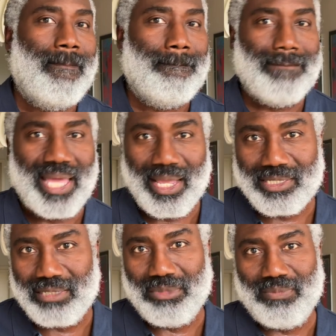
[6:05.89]

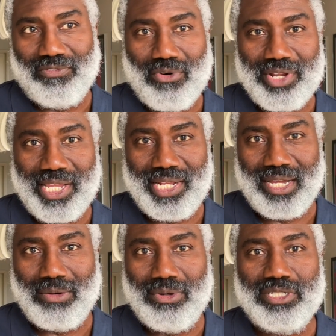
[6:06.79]
maximum 48
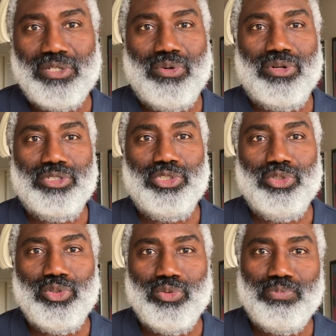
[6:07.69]
hours in order to